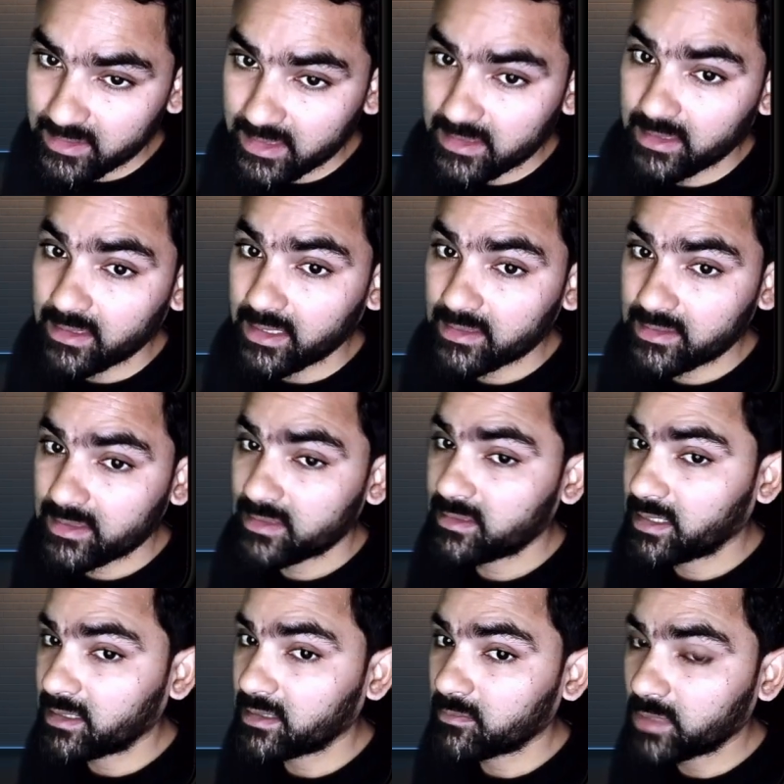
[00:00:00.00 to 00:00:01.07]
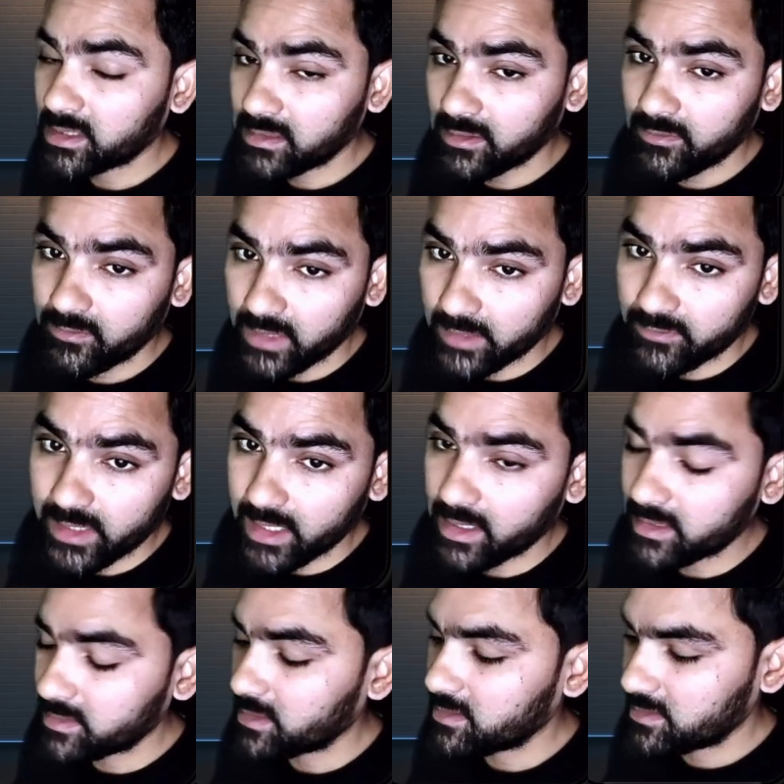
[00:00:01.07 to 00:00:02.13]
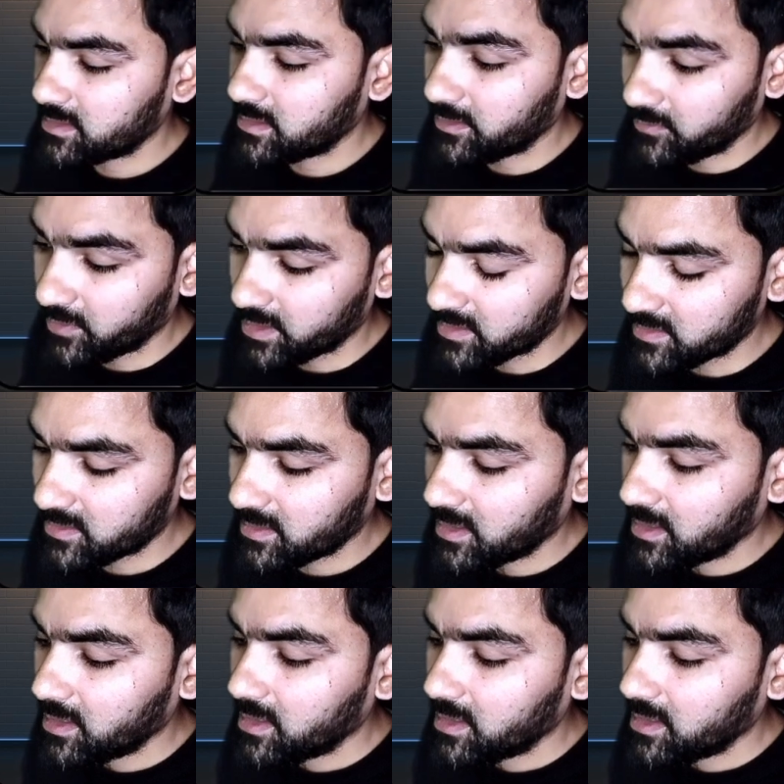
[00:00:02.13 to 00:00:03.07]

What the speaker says: This index is nothing but the FAISS reference.